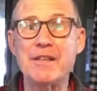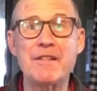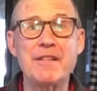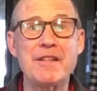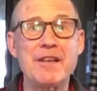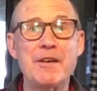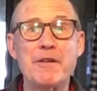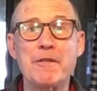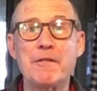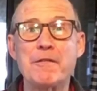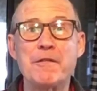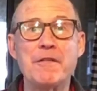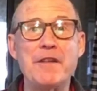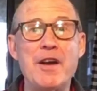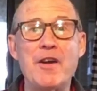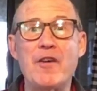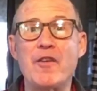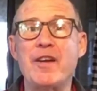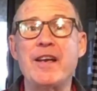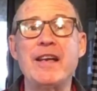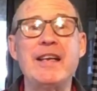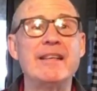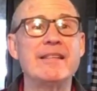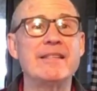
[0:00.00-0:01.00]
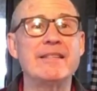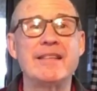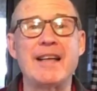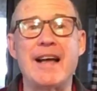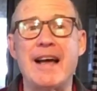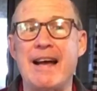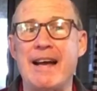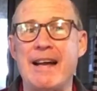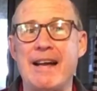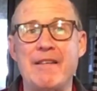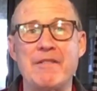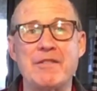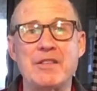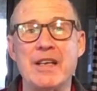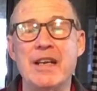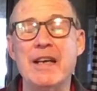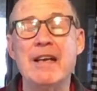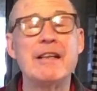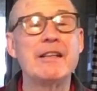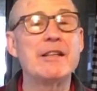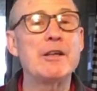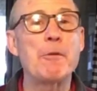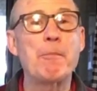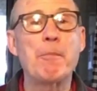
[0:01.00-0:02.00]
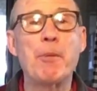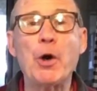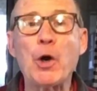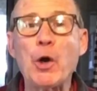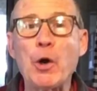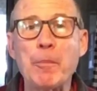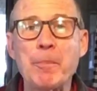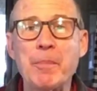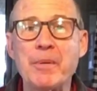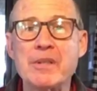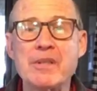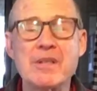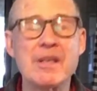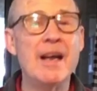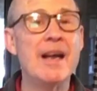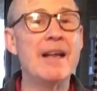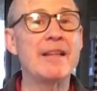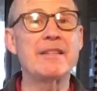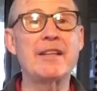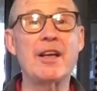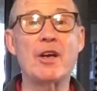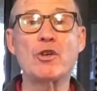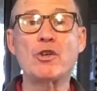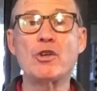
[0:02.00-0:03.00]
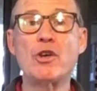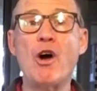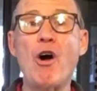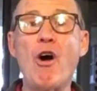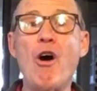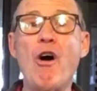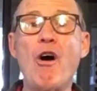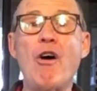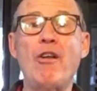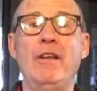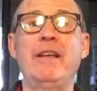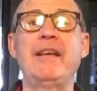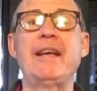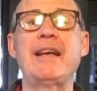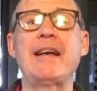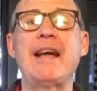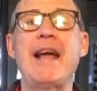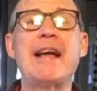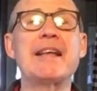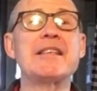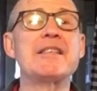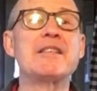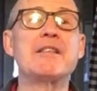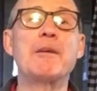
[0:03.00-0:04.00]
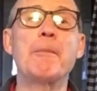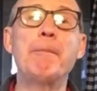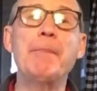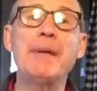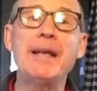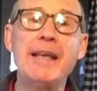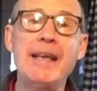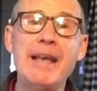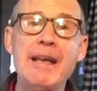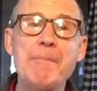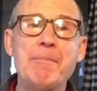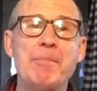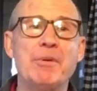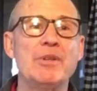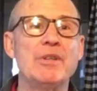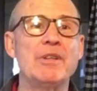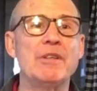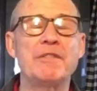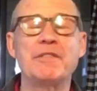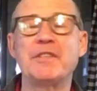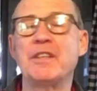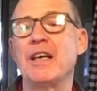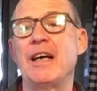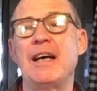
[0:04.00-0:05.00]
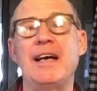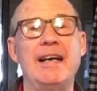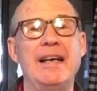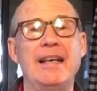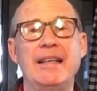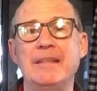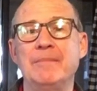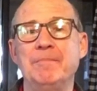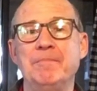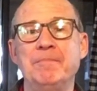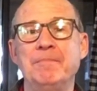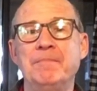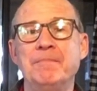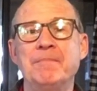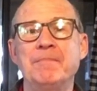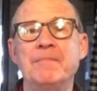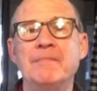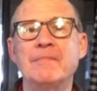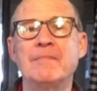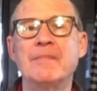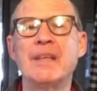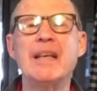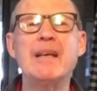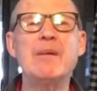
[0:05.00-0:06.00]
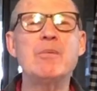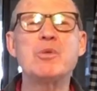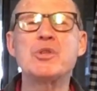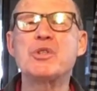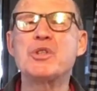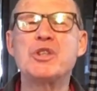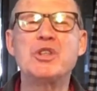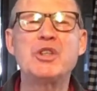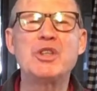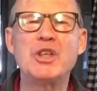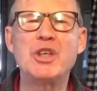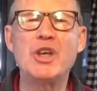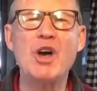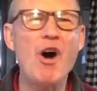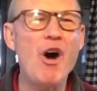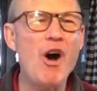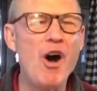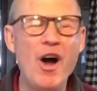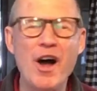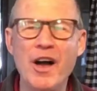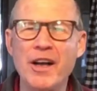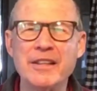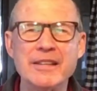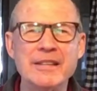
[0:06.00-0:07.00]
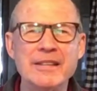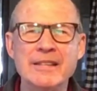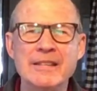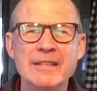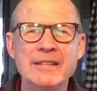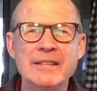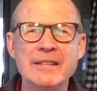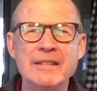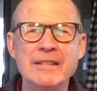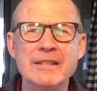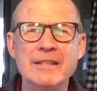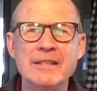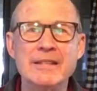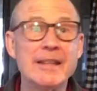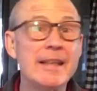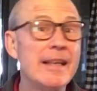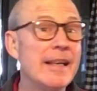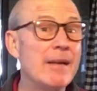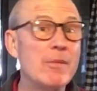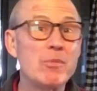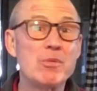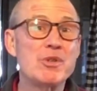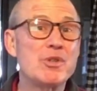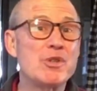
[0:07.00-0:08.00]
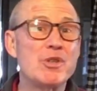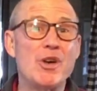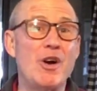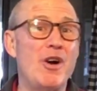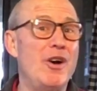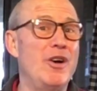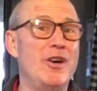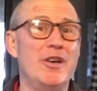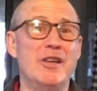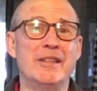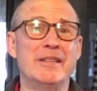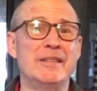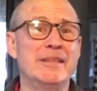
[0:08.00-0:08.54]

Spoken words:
their very lives, their purpose, their calling as the people of God. And it was gone. It was gone.